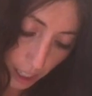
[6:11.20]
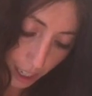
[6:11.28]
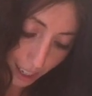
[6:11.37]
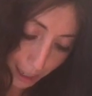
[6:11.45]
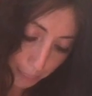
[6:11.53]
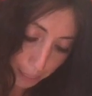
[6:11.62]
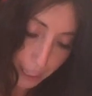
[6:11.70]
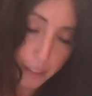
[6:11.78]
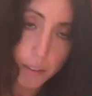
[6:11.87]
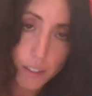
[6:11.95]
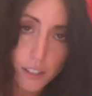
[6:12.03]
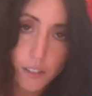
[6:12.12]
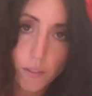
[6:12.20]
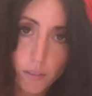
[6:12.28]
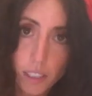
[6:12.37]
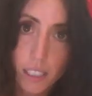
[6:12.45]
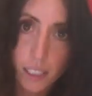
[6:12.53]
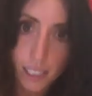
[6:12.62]
I paint
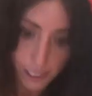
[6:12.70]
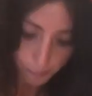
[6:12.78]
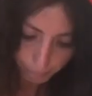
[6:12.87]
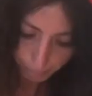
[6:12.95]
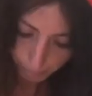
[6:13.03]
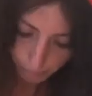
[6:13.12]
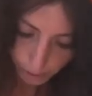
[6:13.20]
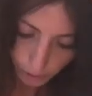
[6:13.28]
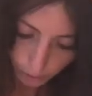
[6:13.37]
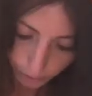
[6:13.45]
realism. So